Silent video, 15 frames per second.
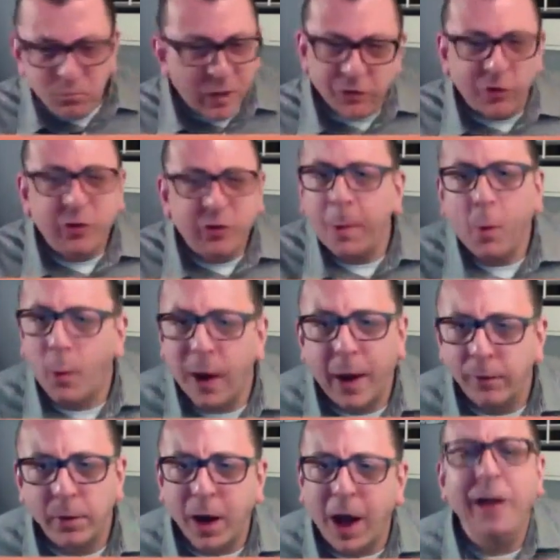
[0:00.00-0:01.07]
Just about
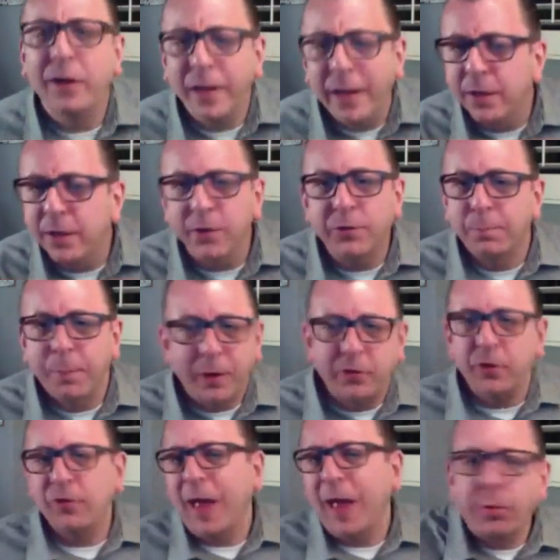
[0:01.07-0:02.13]
whatever, ideas,
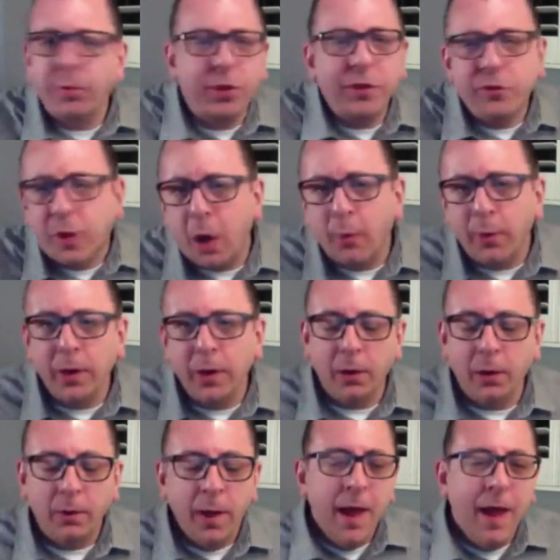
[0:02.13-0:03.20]
pitches, how things going, you know.
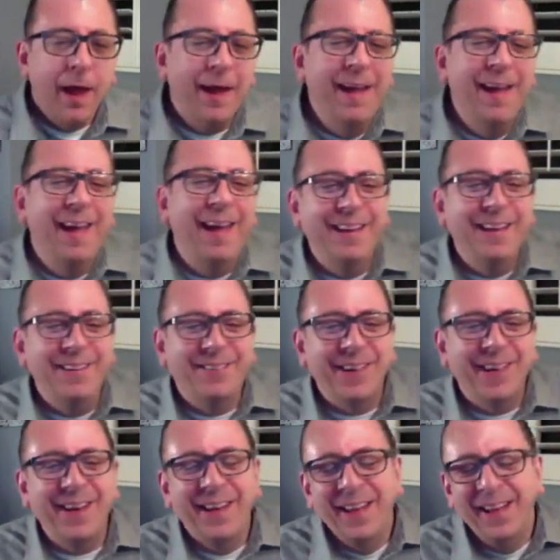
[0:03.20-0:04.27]
And he
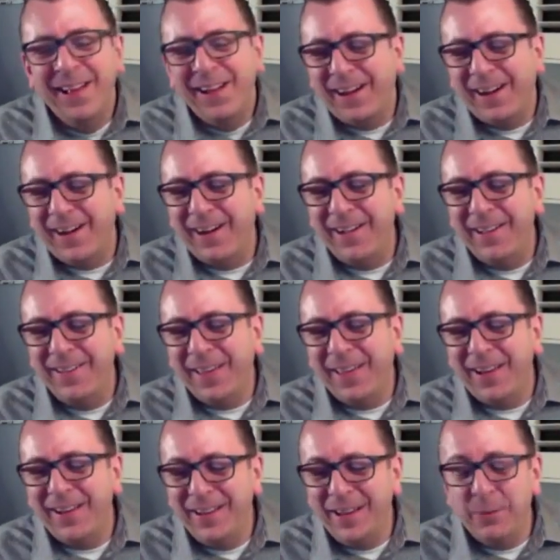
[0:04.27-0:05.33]
said
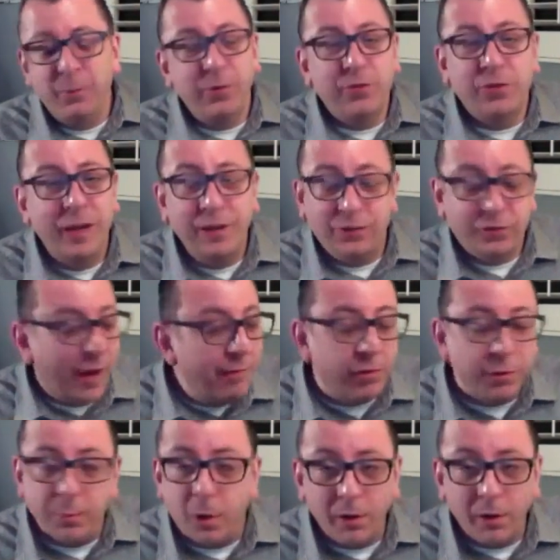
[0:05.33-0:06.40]
that it was, he saved
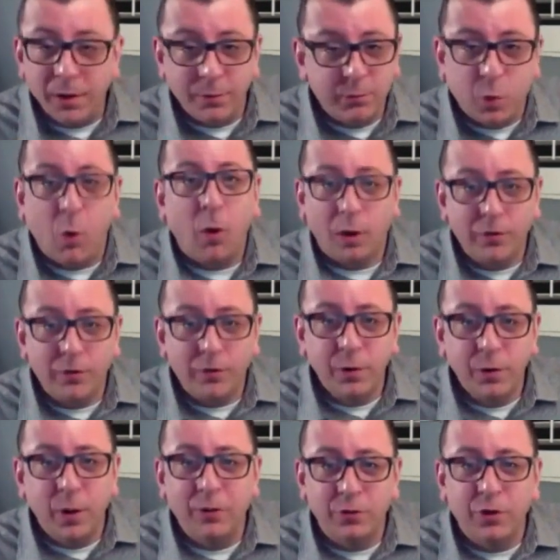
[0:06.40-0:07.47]
them all, of course,
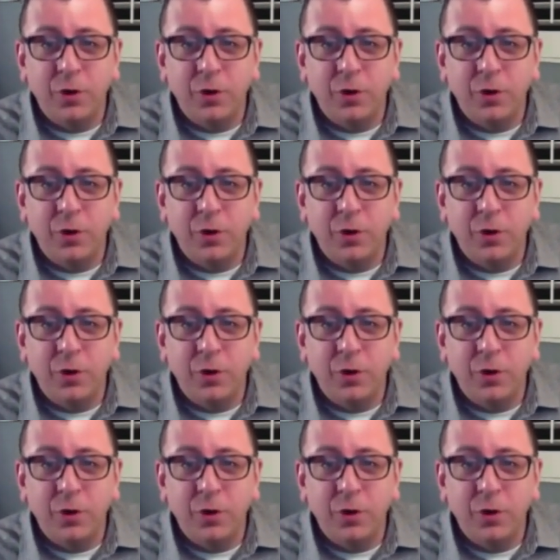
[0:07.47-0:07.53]
as